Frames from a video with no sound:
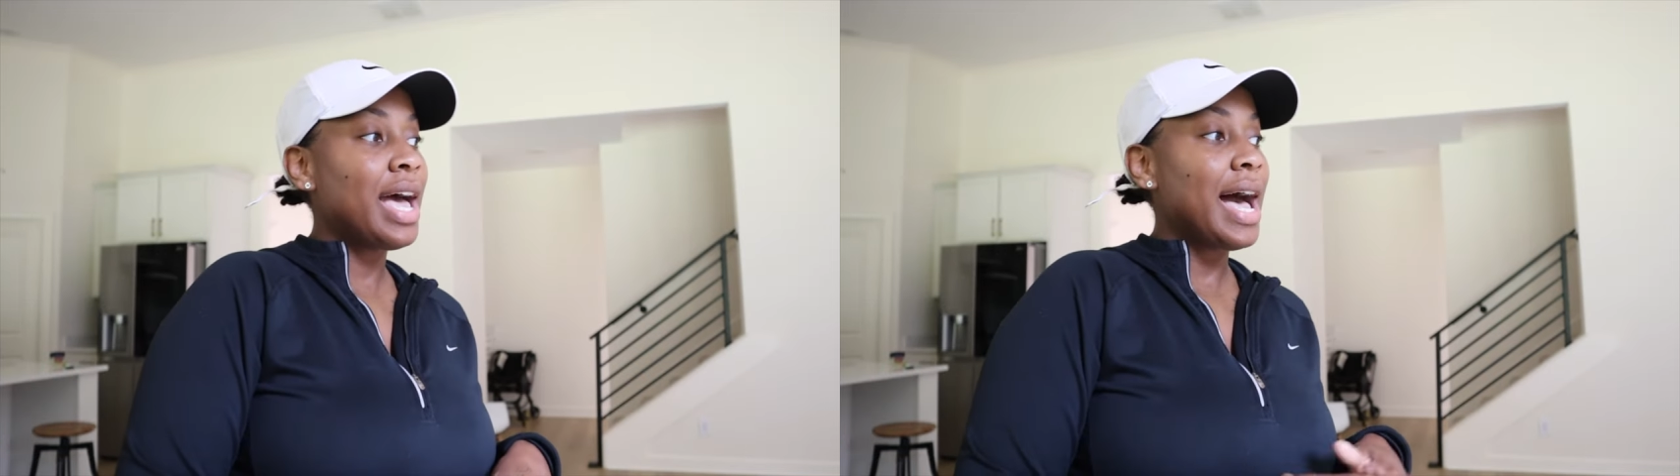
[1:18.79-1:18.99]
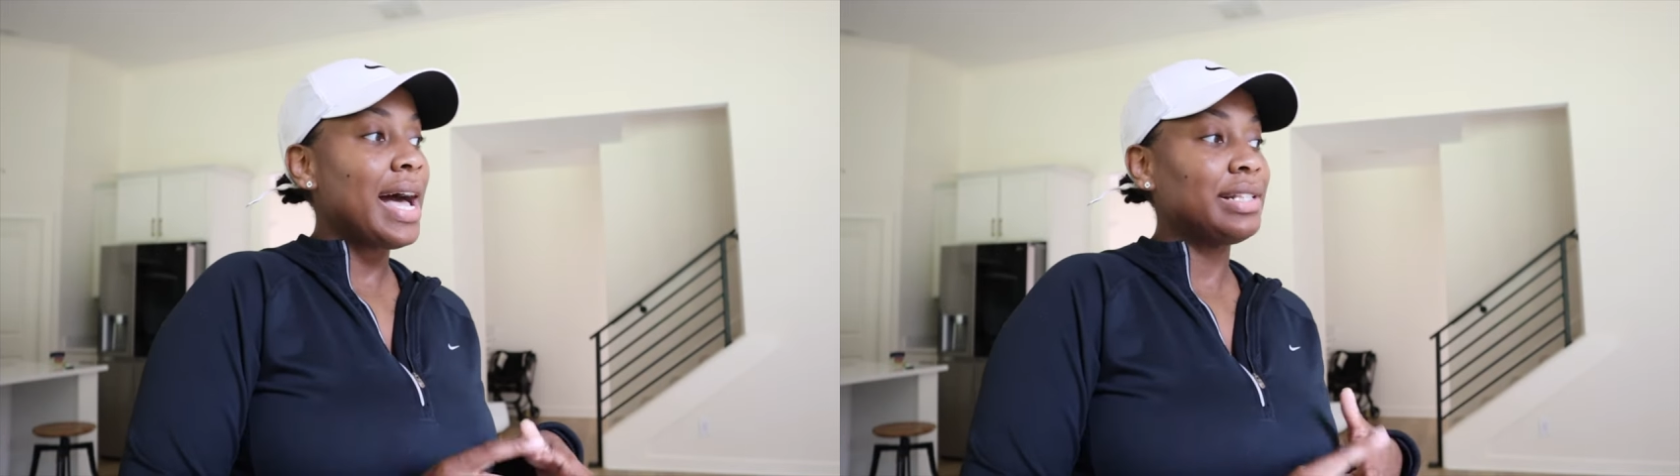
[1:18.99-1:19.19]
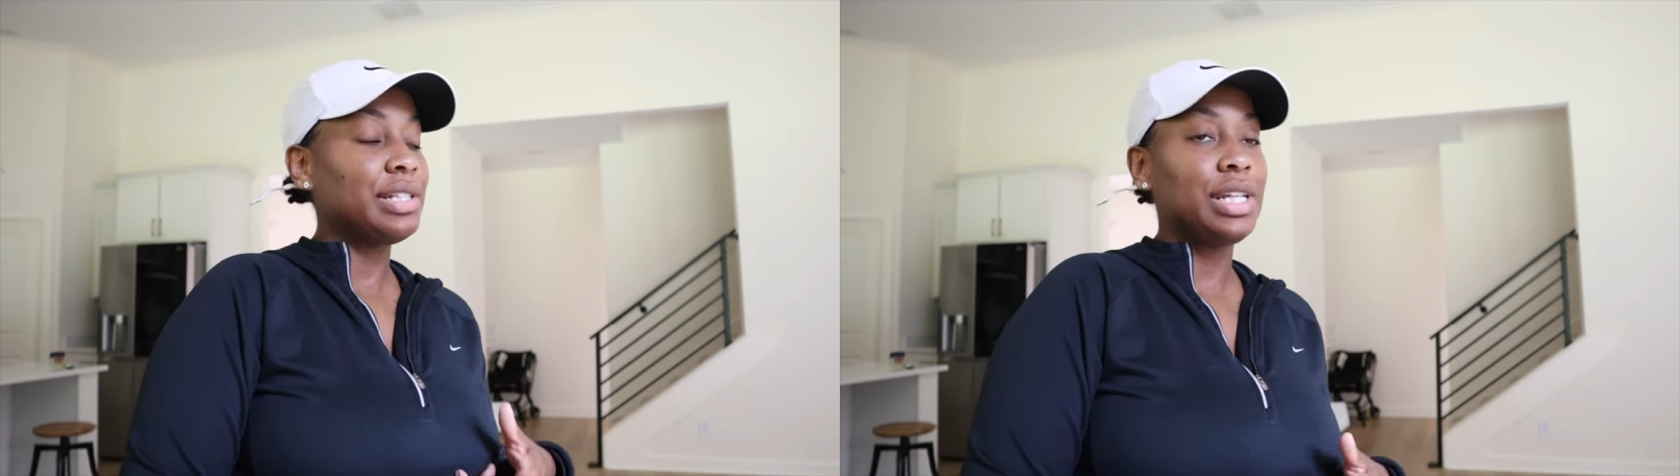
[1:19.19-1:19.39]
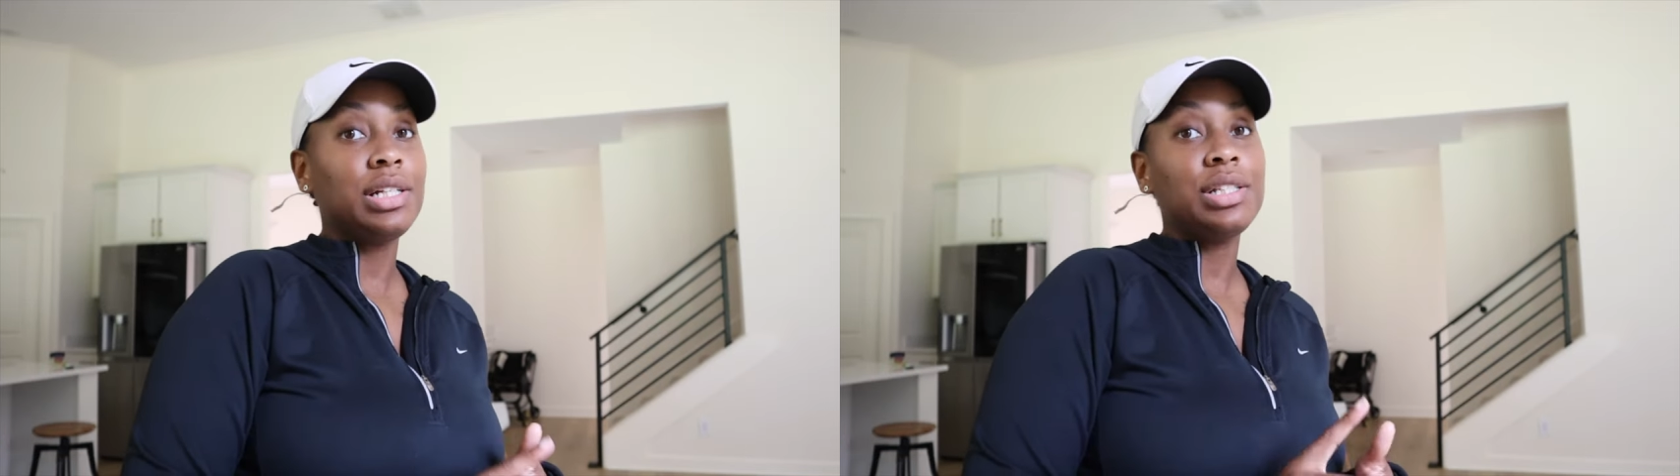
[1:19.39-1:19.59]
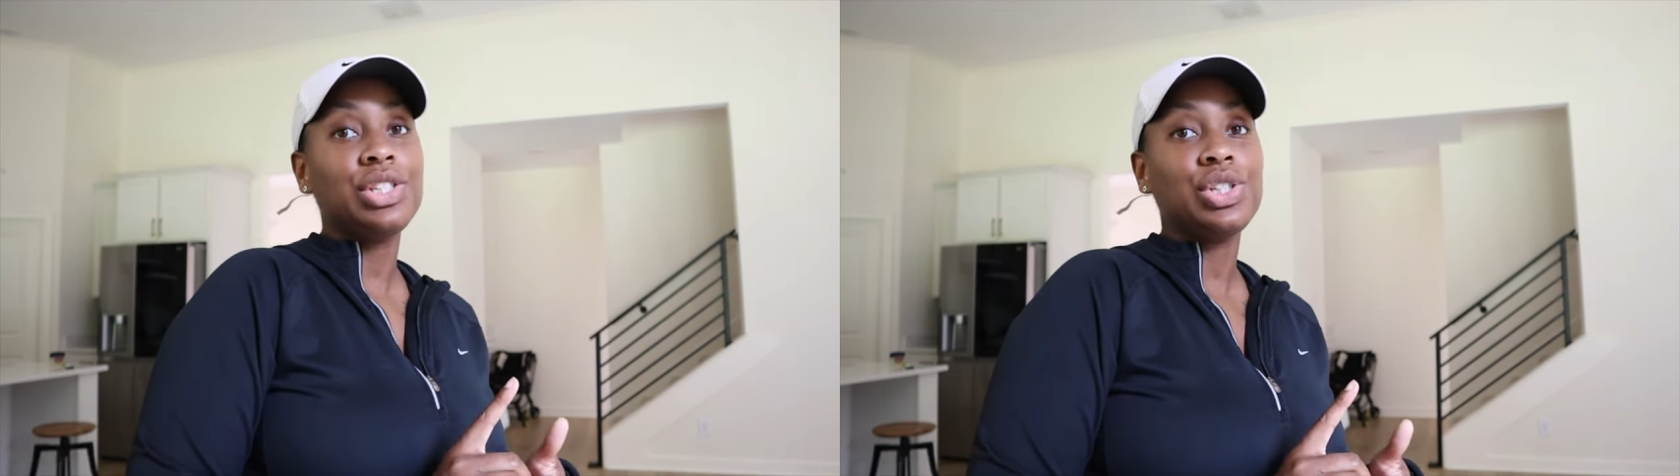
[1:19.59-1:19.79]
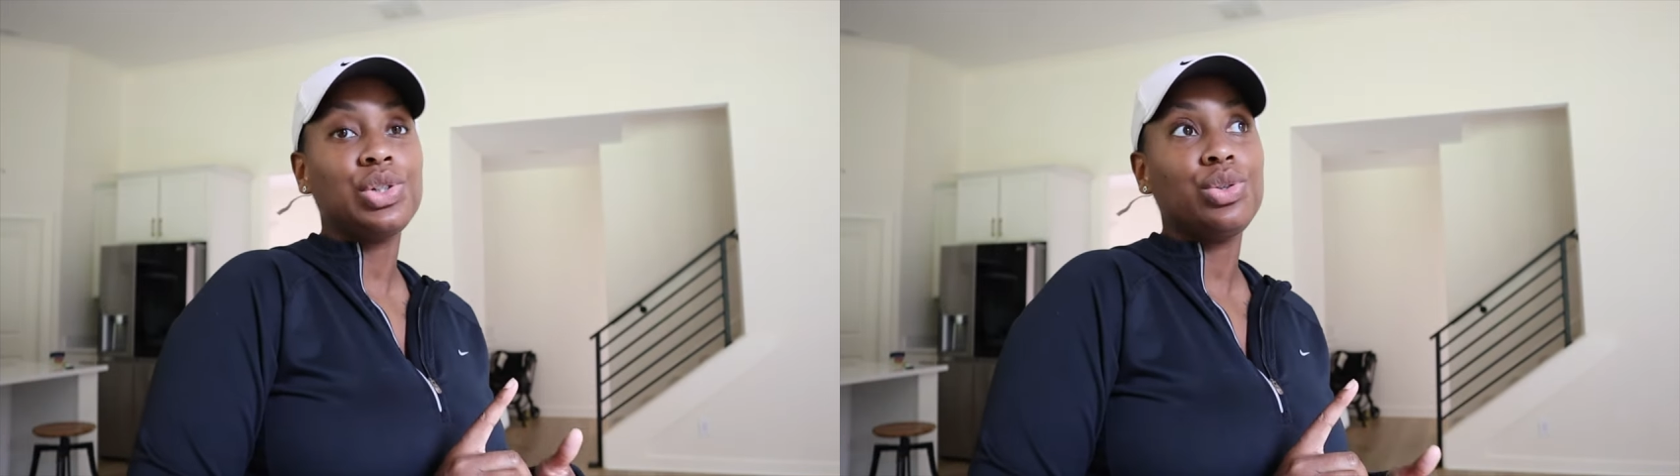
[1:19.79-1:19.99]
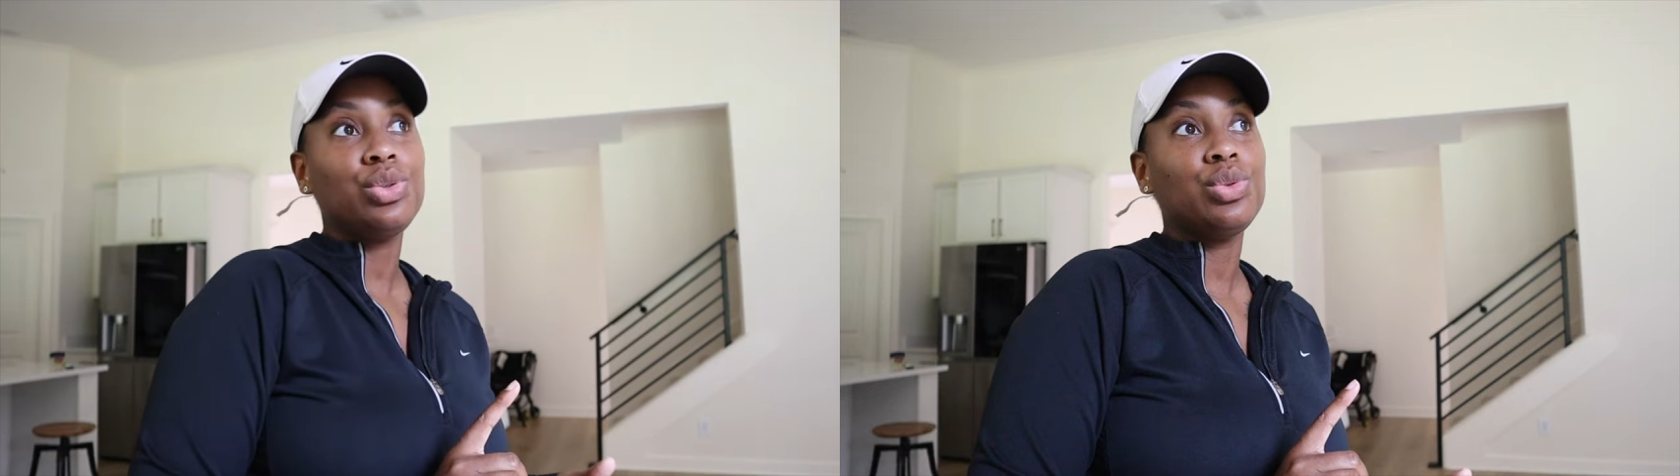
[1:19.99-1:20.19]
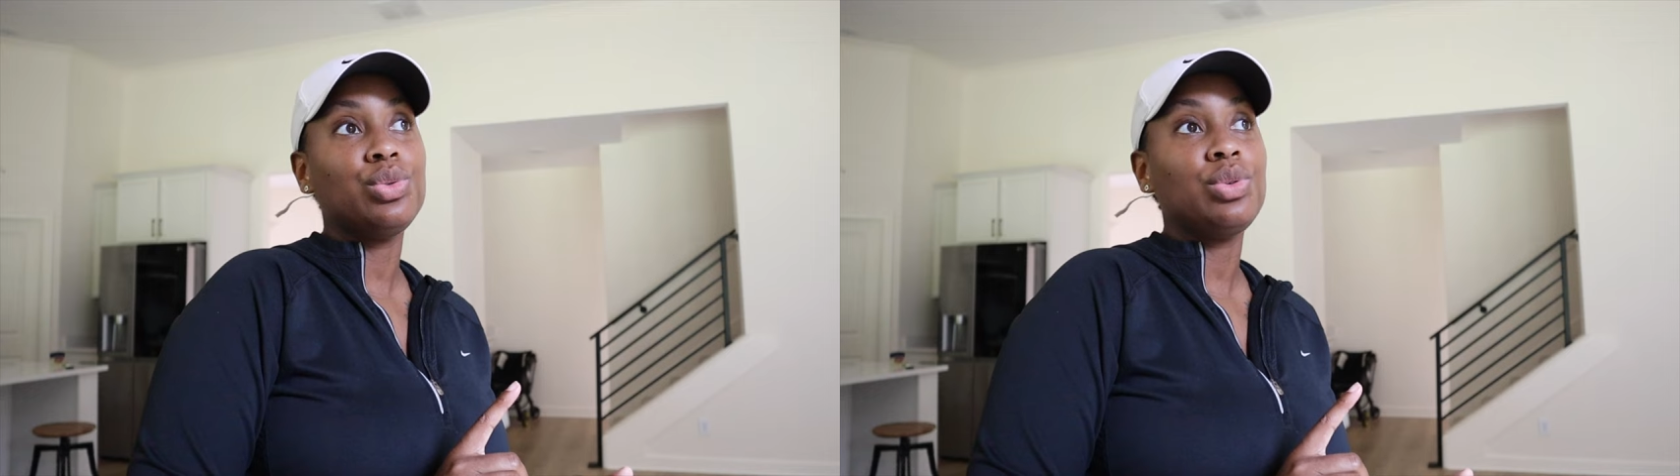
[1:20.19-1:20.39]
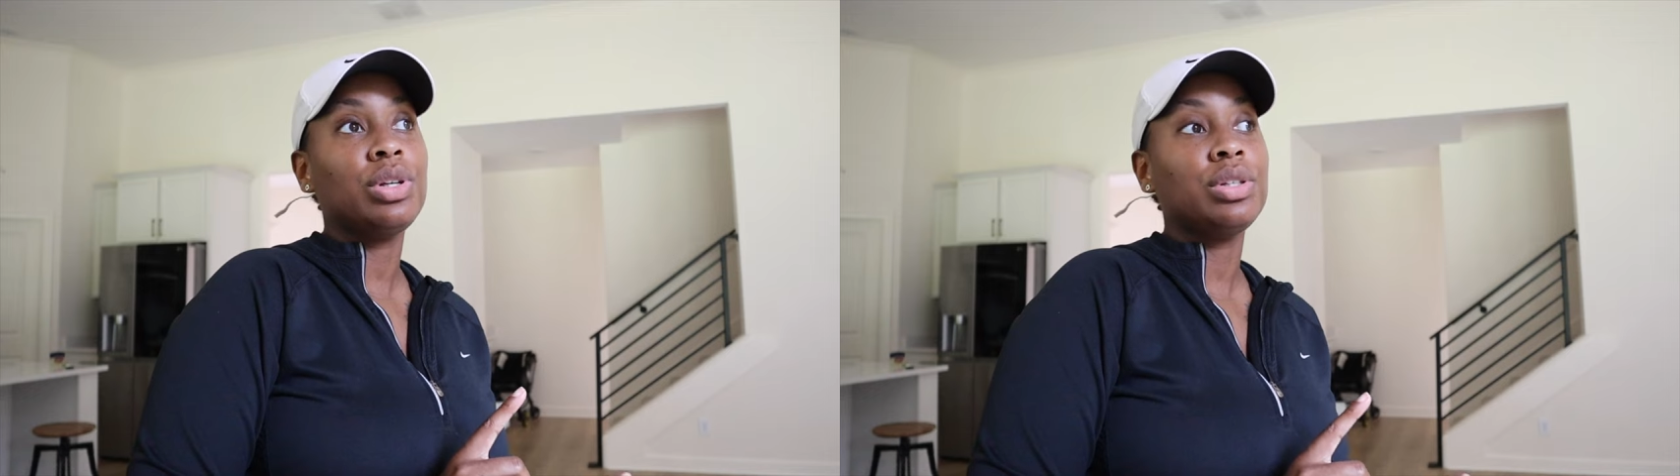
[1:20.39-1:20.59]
I need to